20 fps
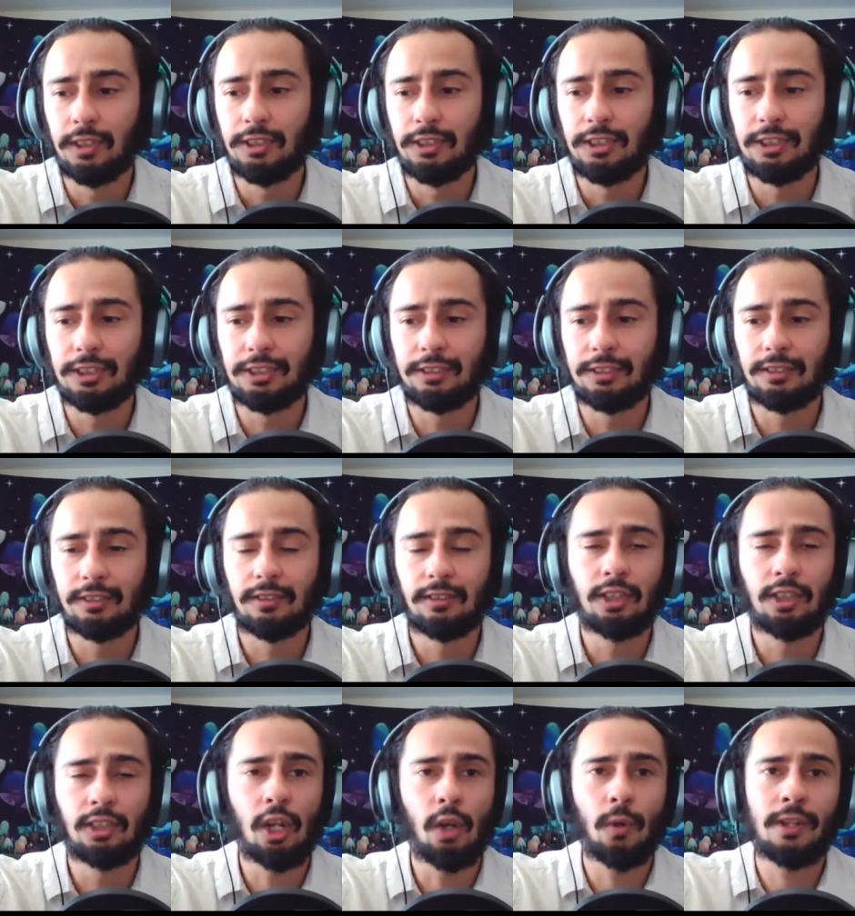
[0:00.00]
just
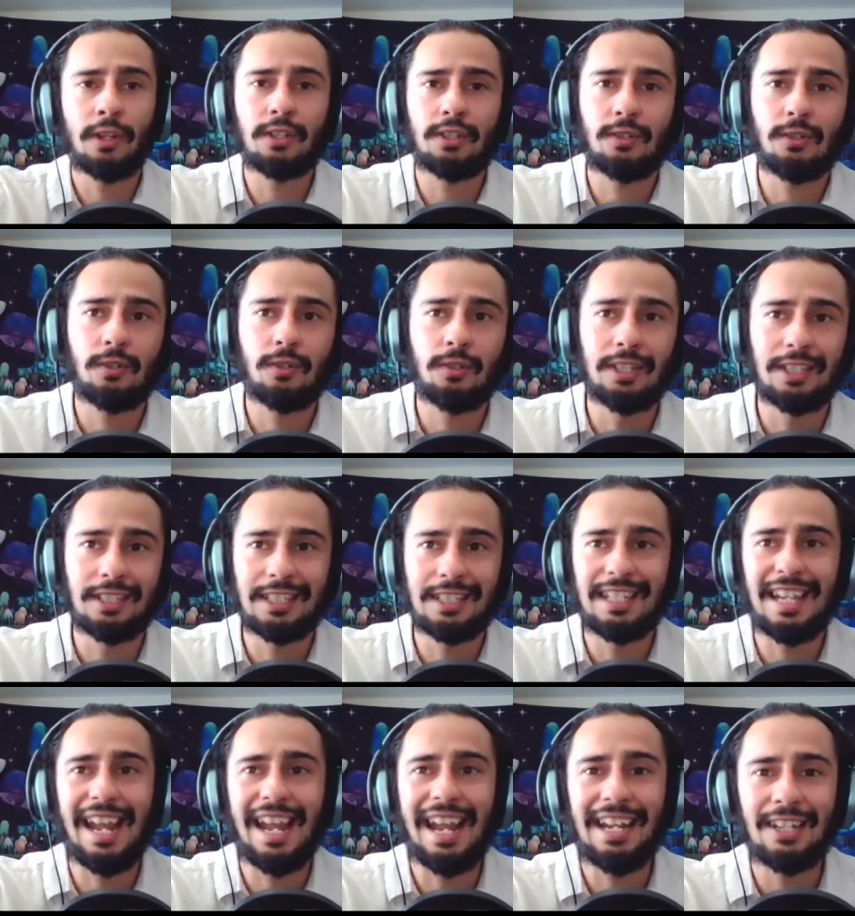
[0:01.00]
go into the
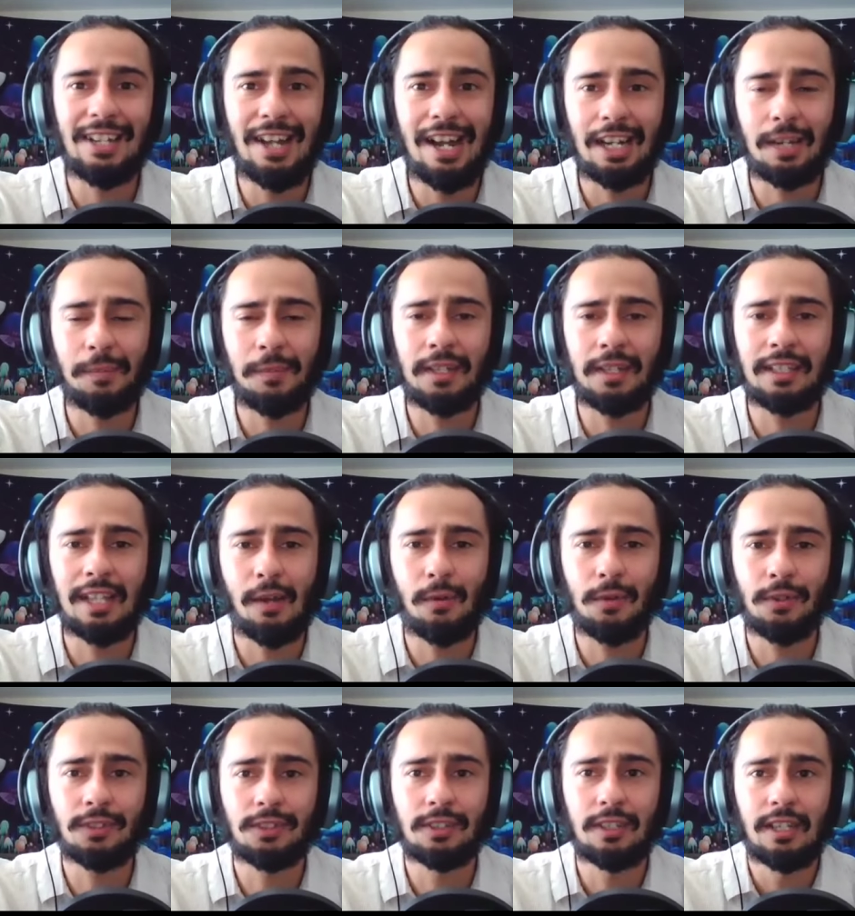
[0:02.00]
cia document that
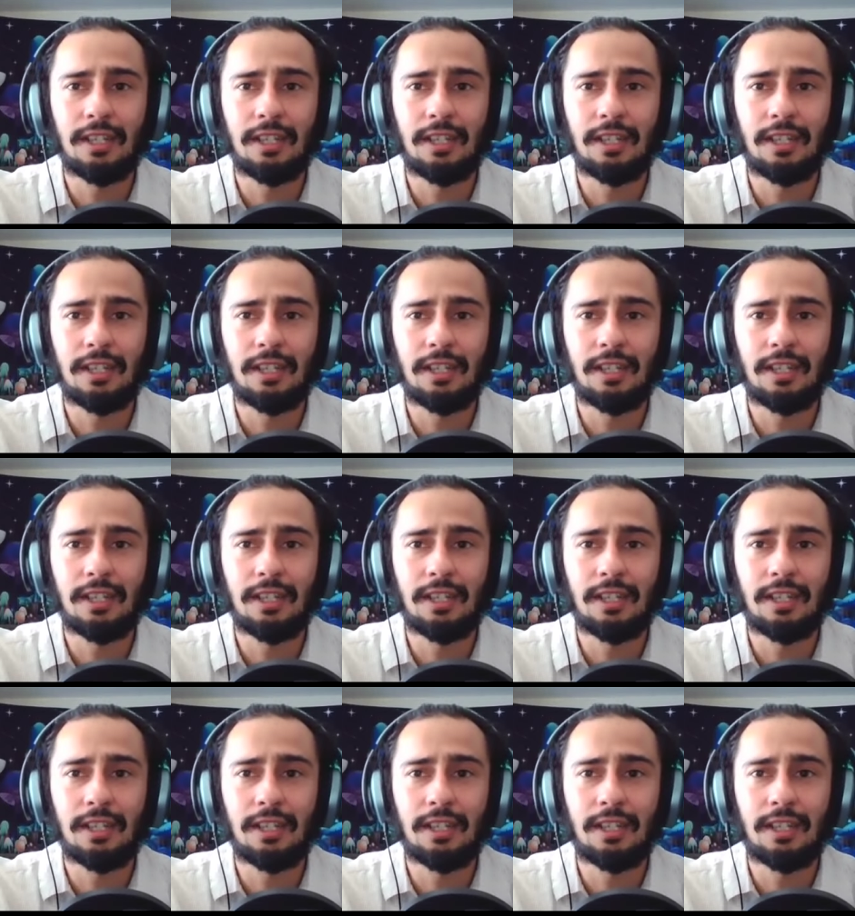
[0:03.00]
was